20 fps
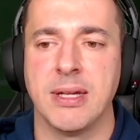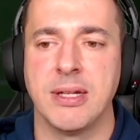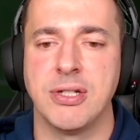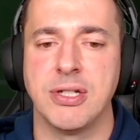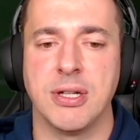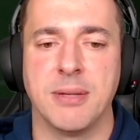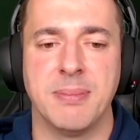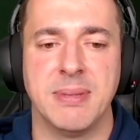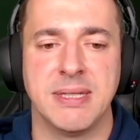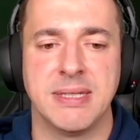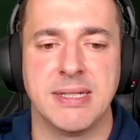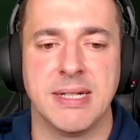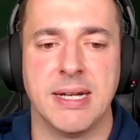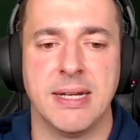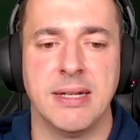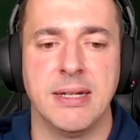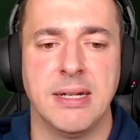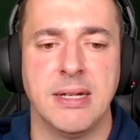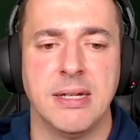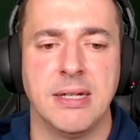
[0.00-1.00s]
Job is
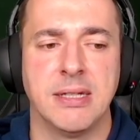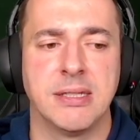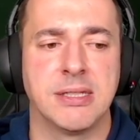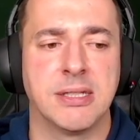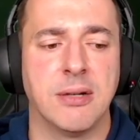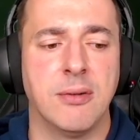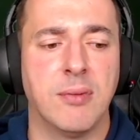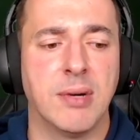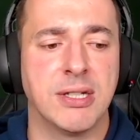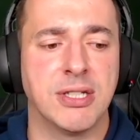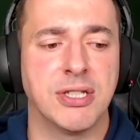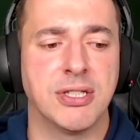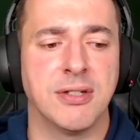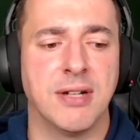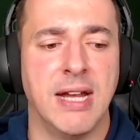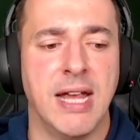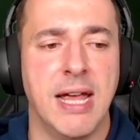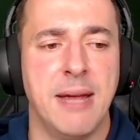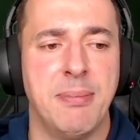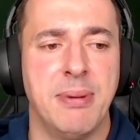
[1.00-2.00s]
done. So once you're
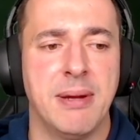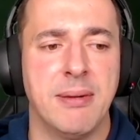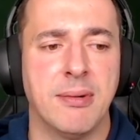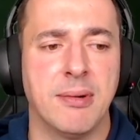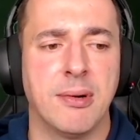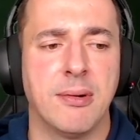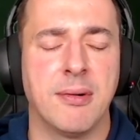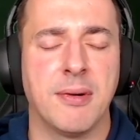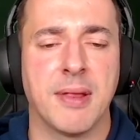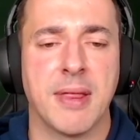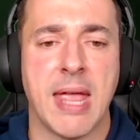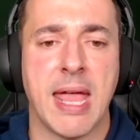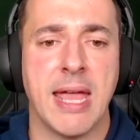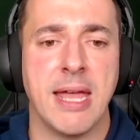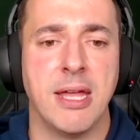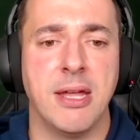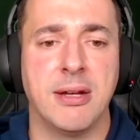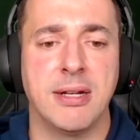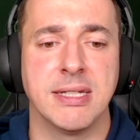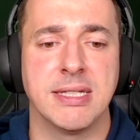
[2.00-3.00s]
happy with all of
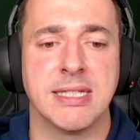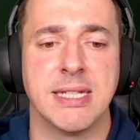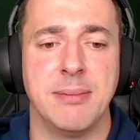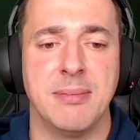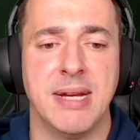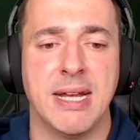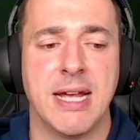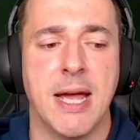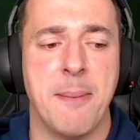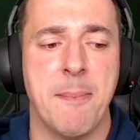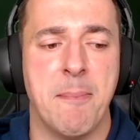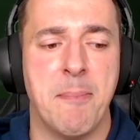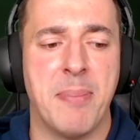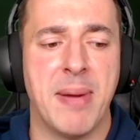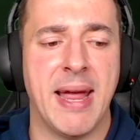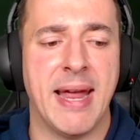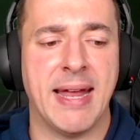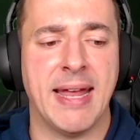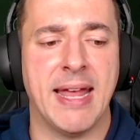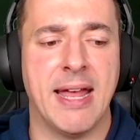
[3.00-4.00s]
that, you can simply come
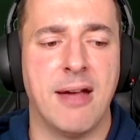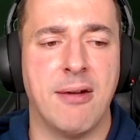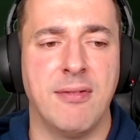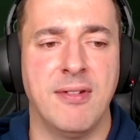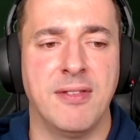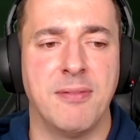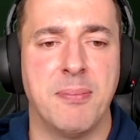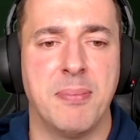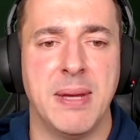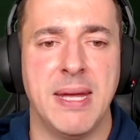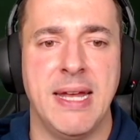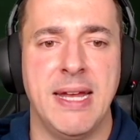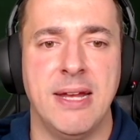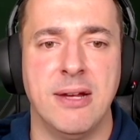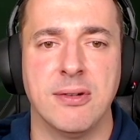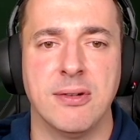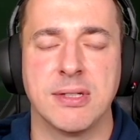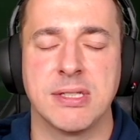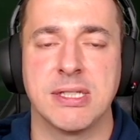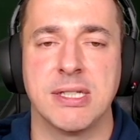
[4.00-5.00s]
back out with B
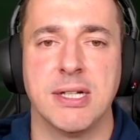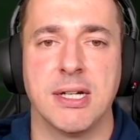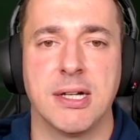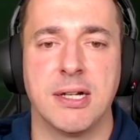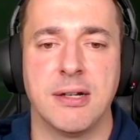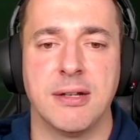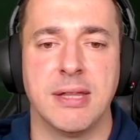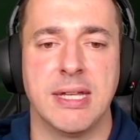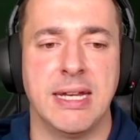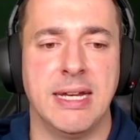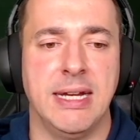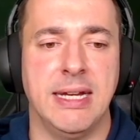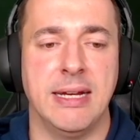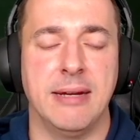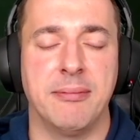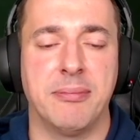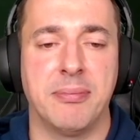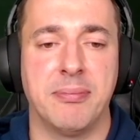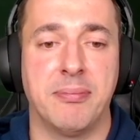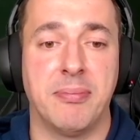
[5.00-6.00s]
or circle on the
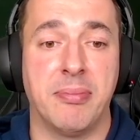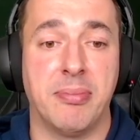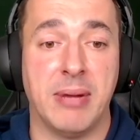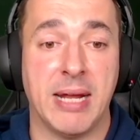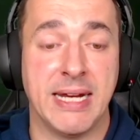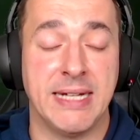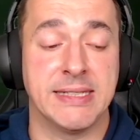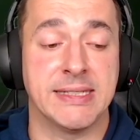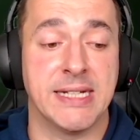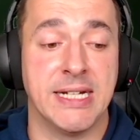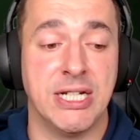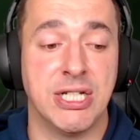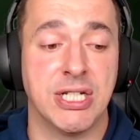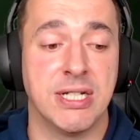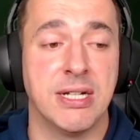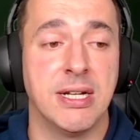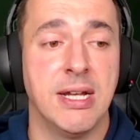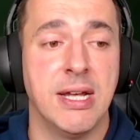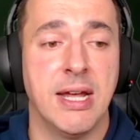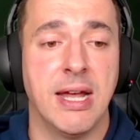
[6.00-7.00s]

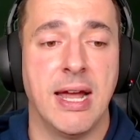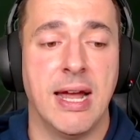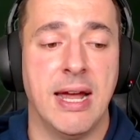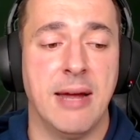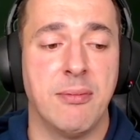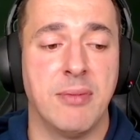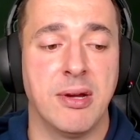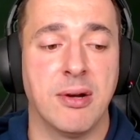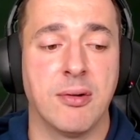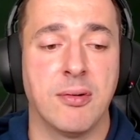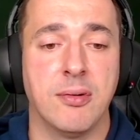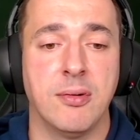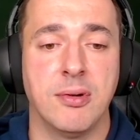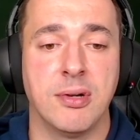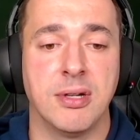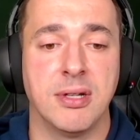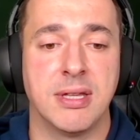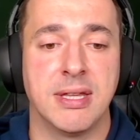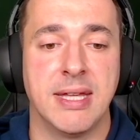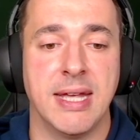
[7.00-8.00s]
PlayStation, and we are all
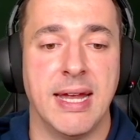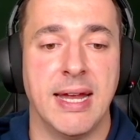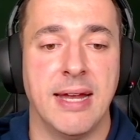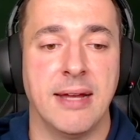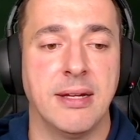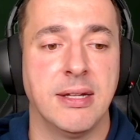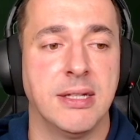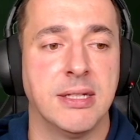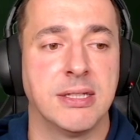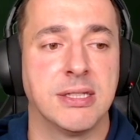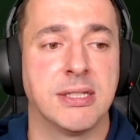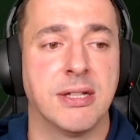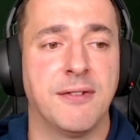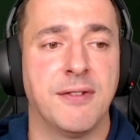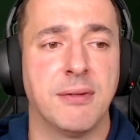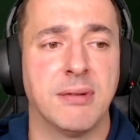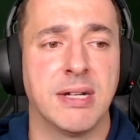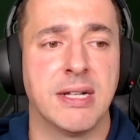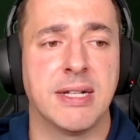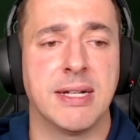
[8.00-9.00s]
good there. So if
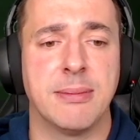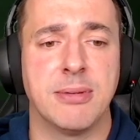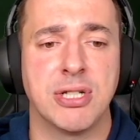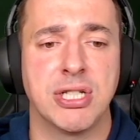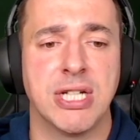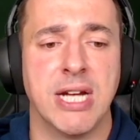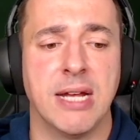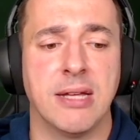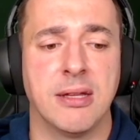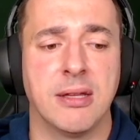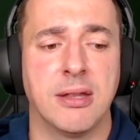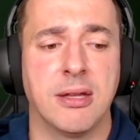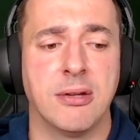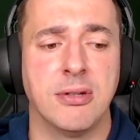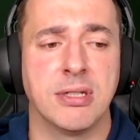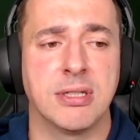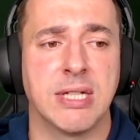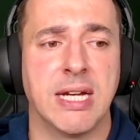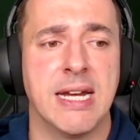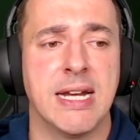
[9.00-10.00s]
you want to double check that
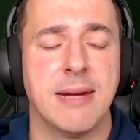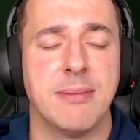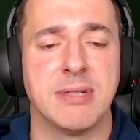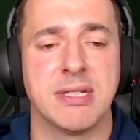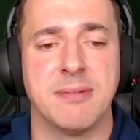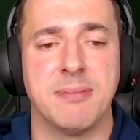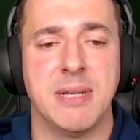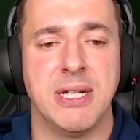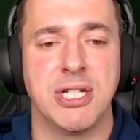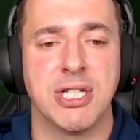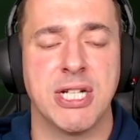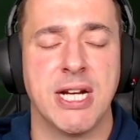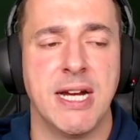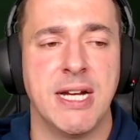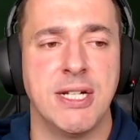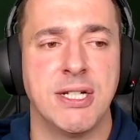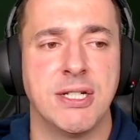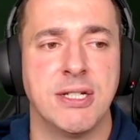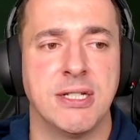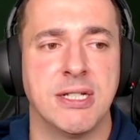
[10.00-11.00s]
those kit numbers have been
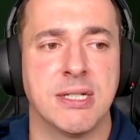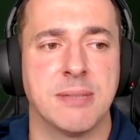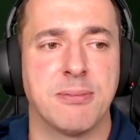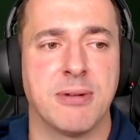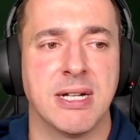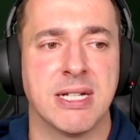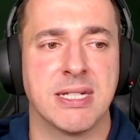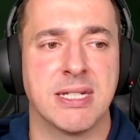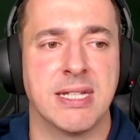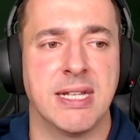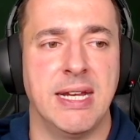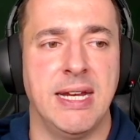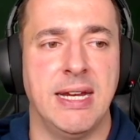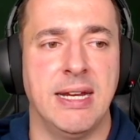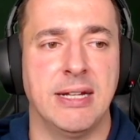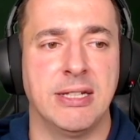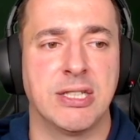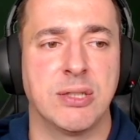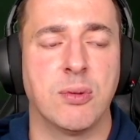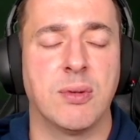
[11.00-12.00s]
changed, you just press
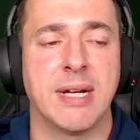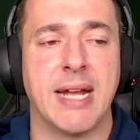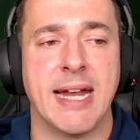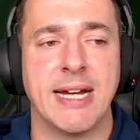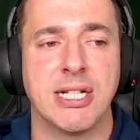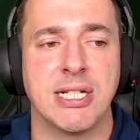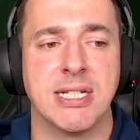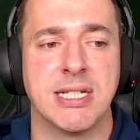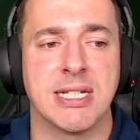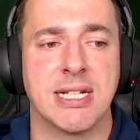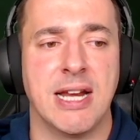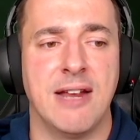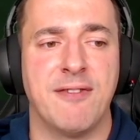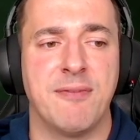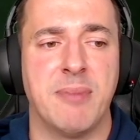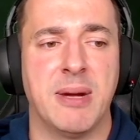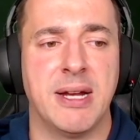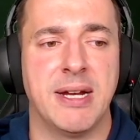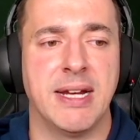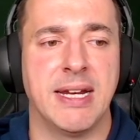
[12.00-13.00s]
the squad actions left
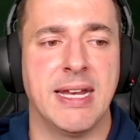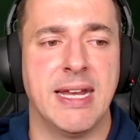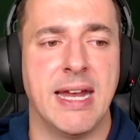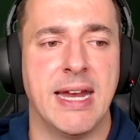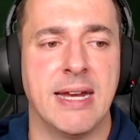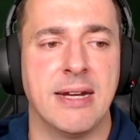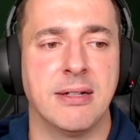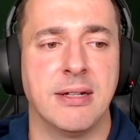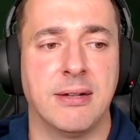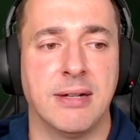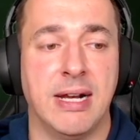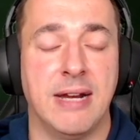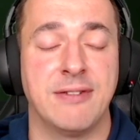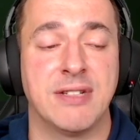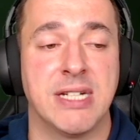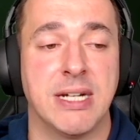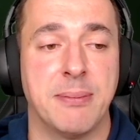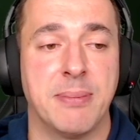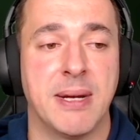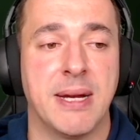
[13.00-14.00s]
button again, the left
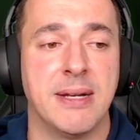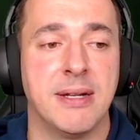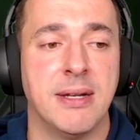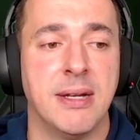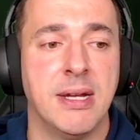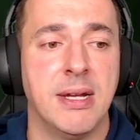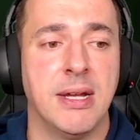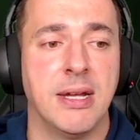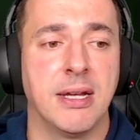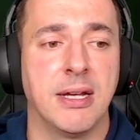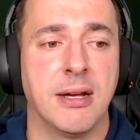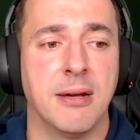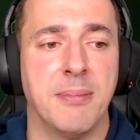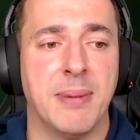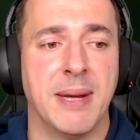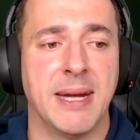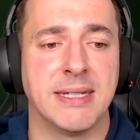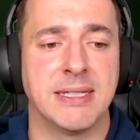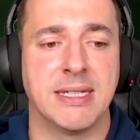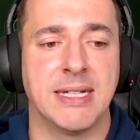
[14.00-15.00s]
stick button, go
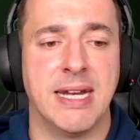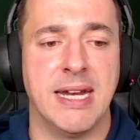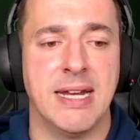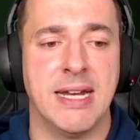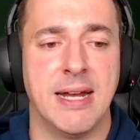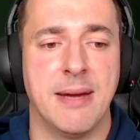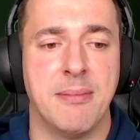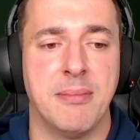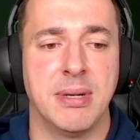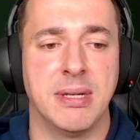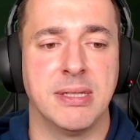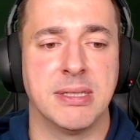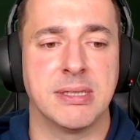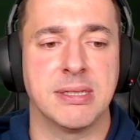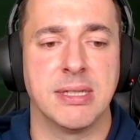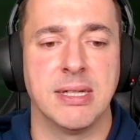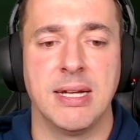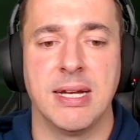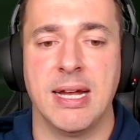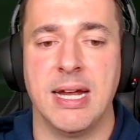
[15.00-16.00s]
back to kit numbers,
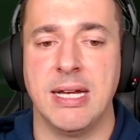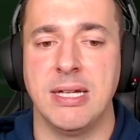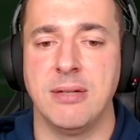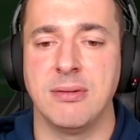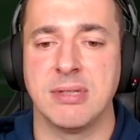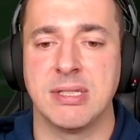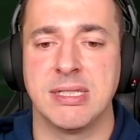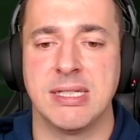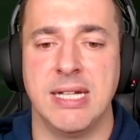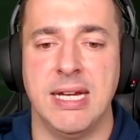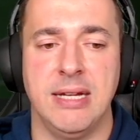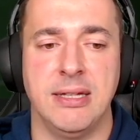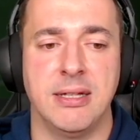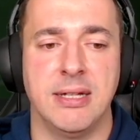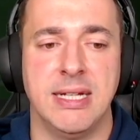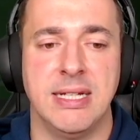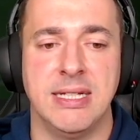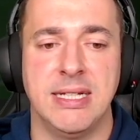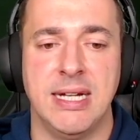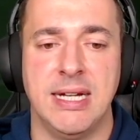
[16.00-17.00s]
and you will see
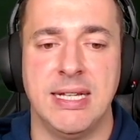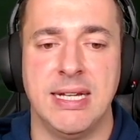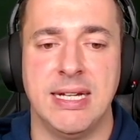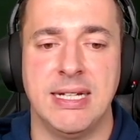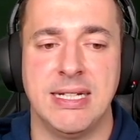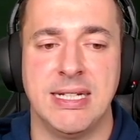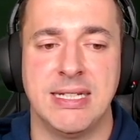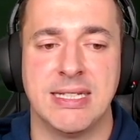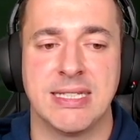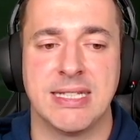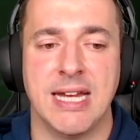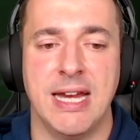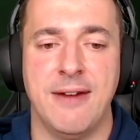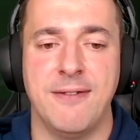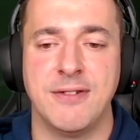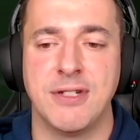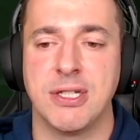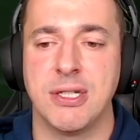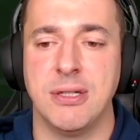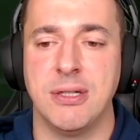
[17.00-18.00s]
that indeed it did
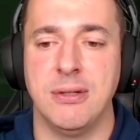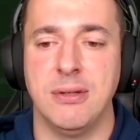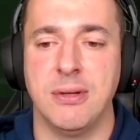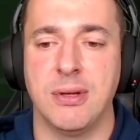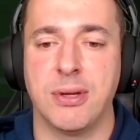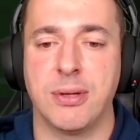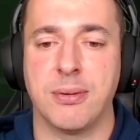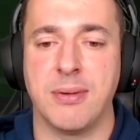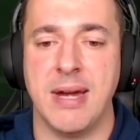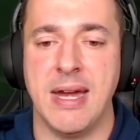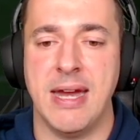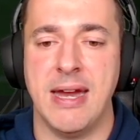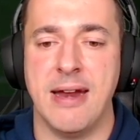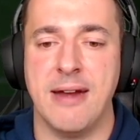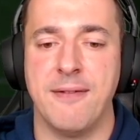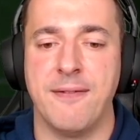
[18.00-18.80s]
save 2, 3 and